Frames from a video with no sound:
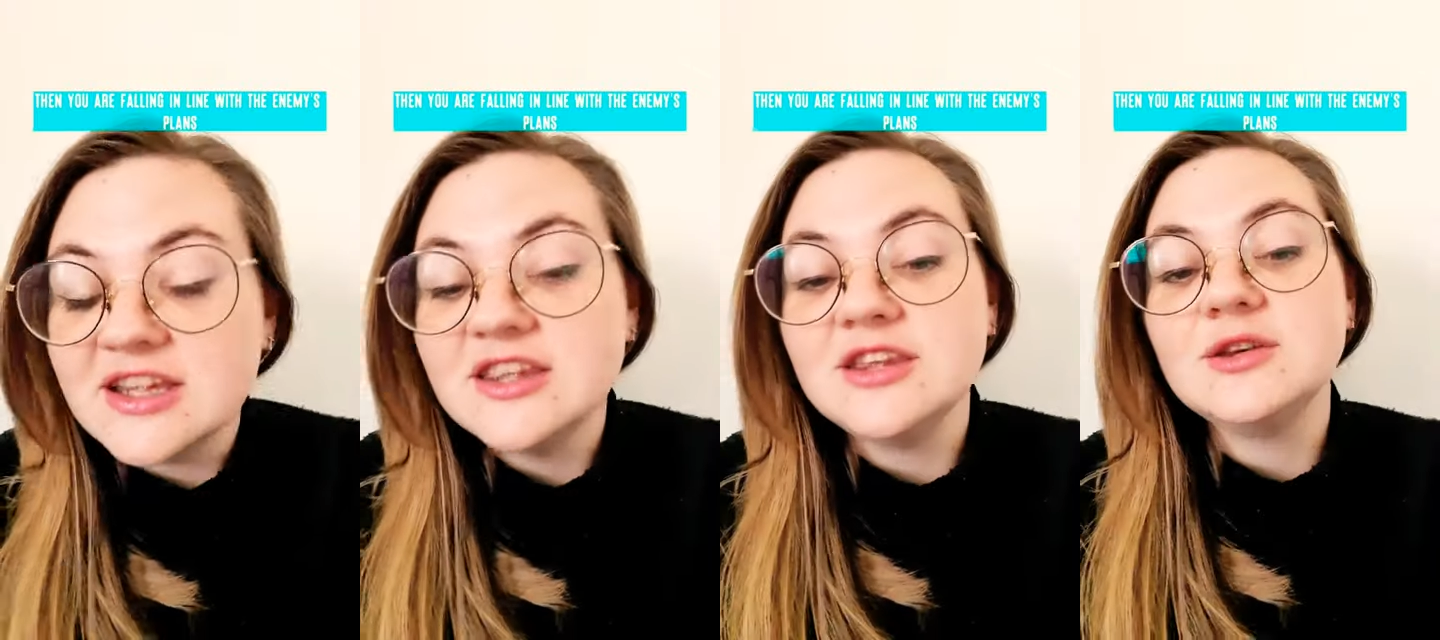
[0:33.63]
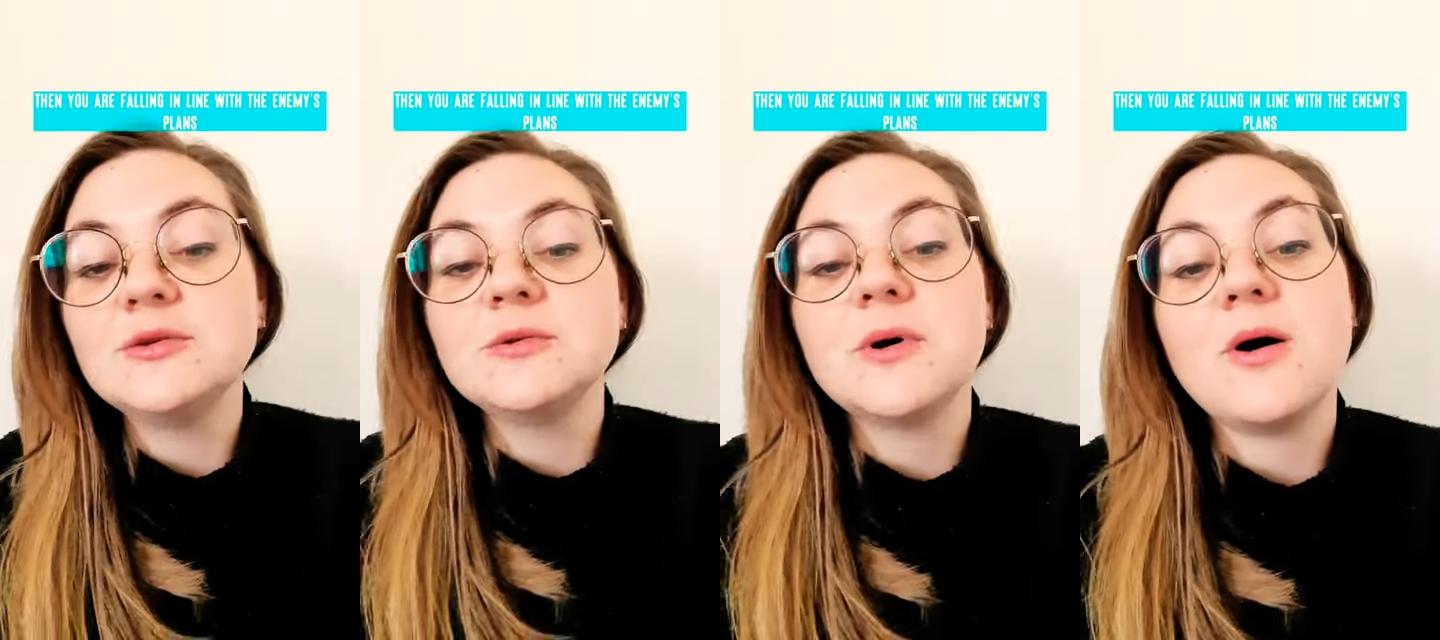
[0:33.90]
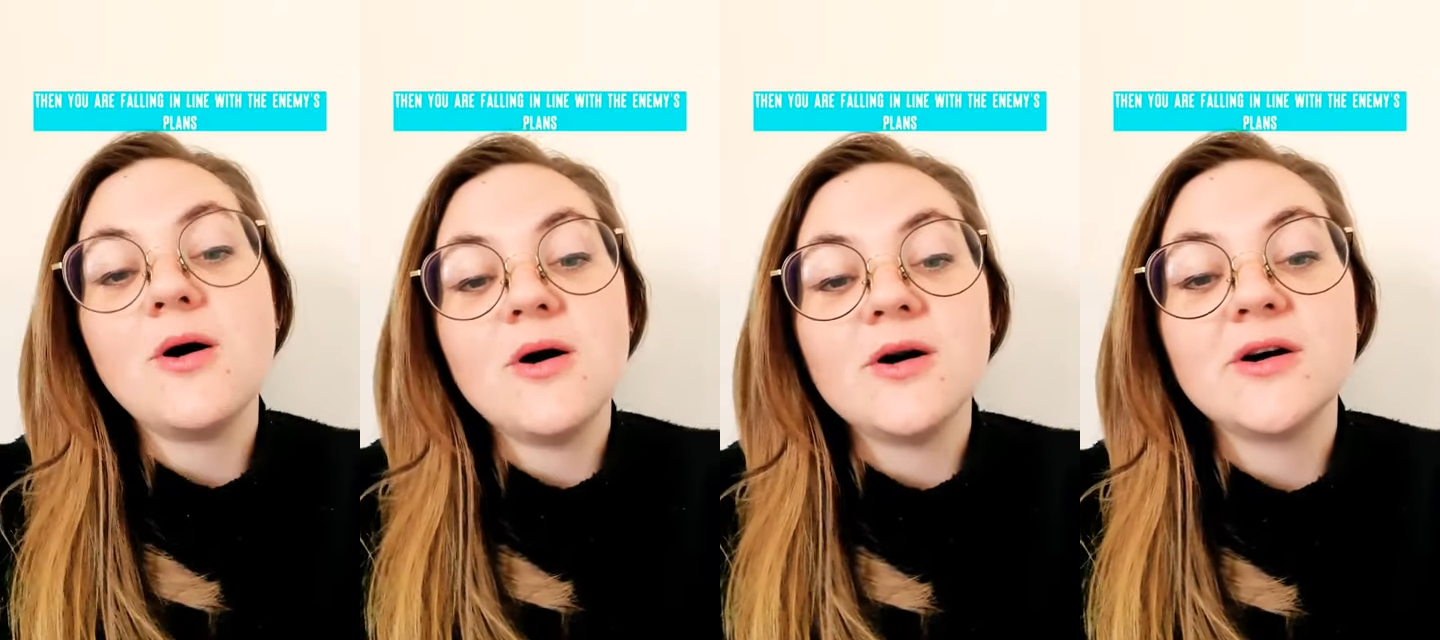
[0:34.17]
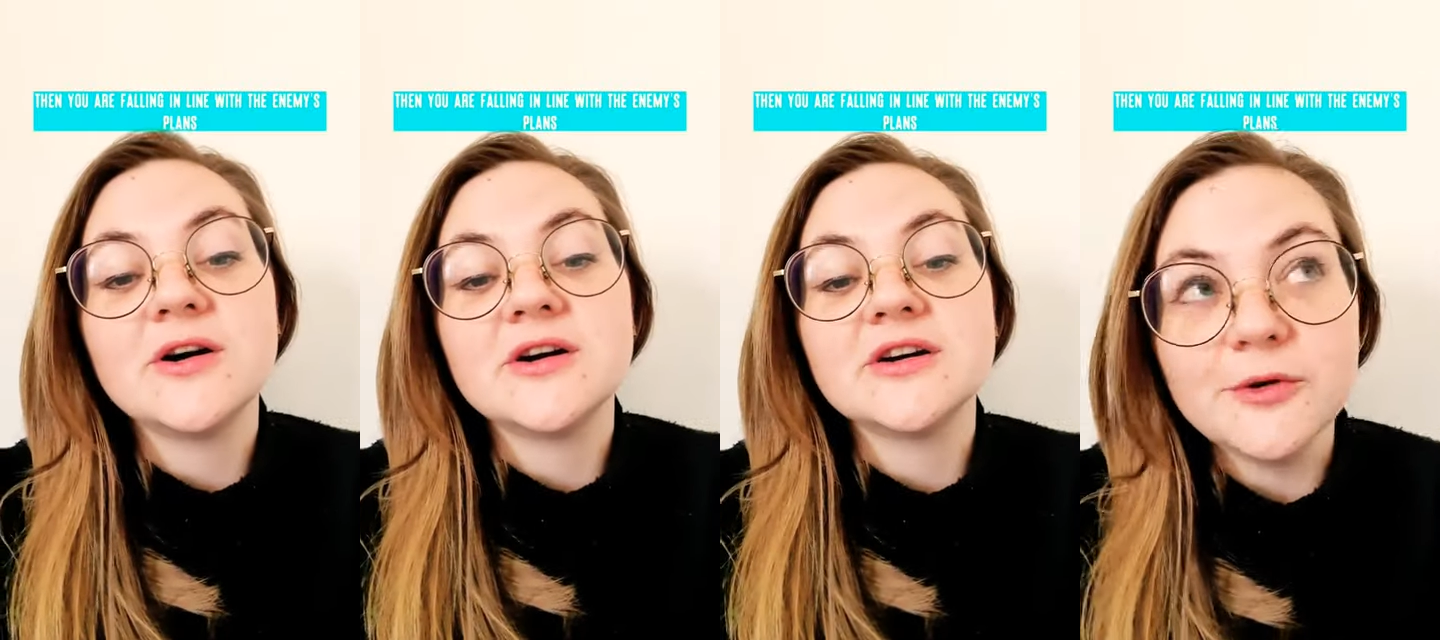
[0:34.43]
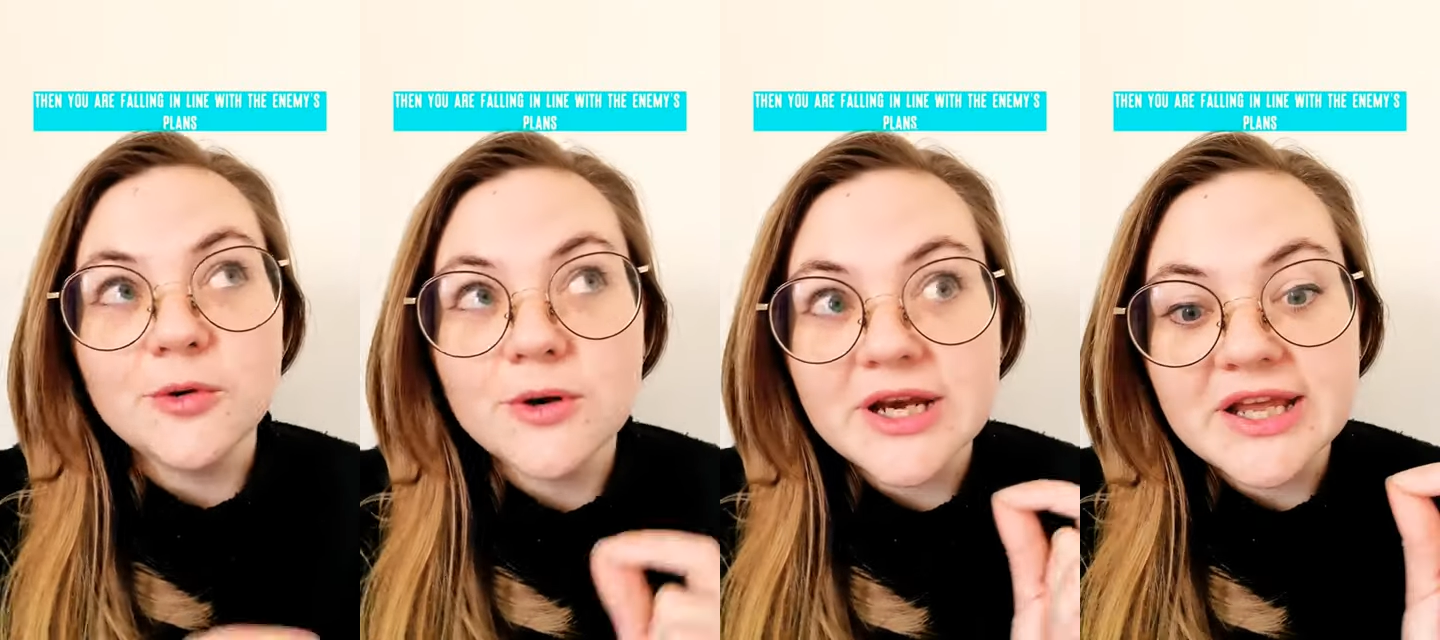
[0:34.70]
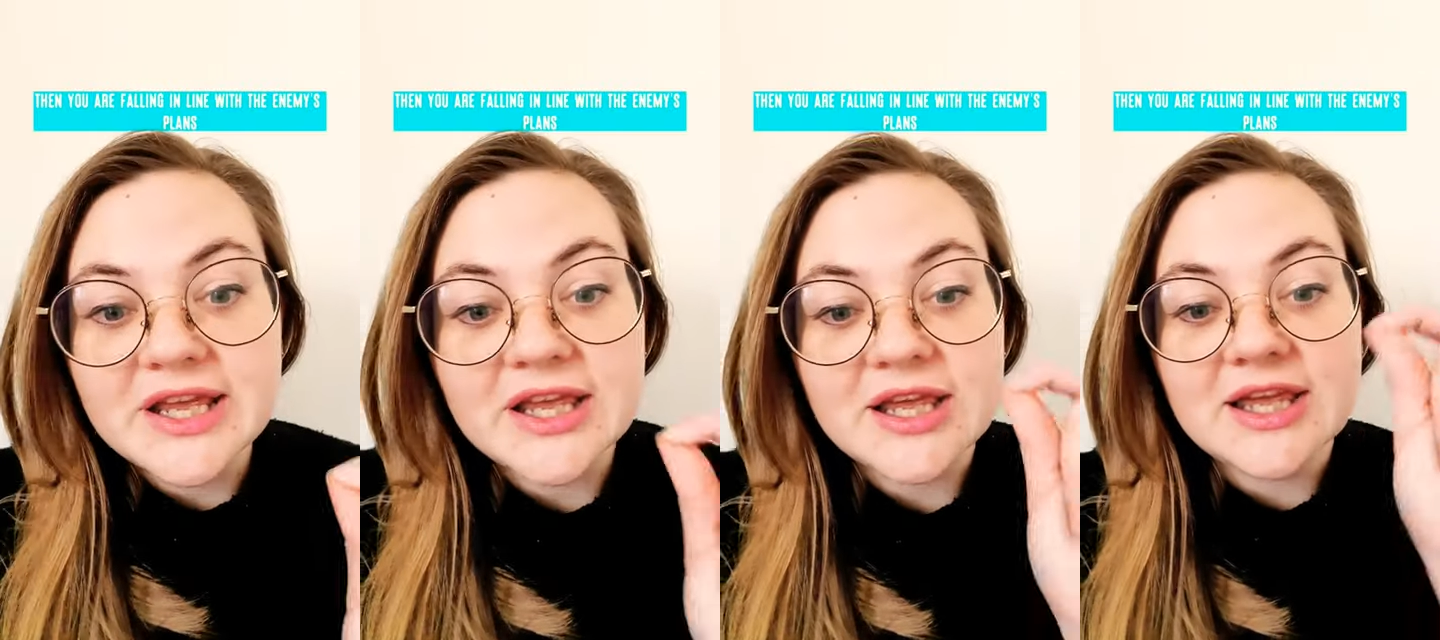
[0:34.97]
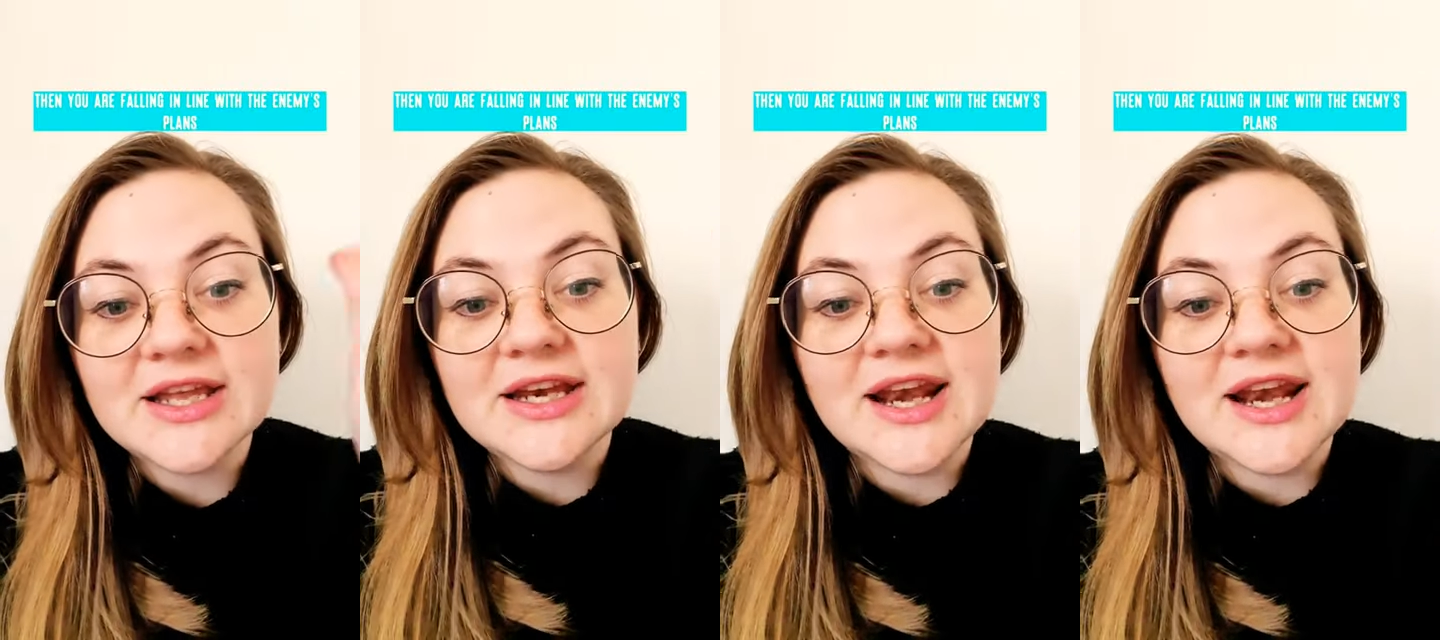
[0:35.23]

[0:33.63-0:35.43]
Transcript: when you are falling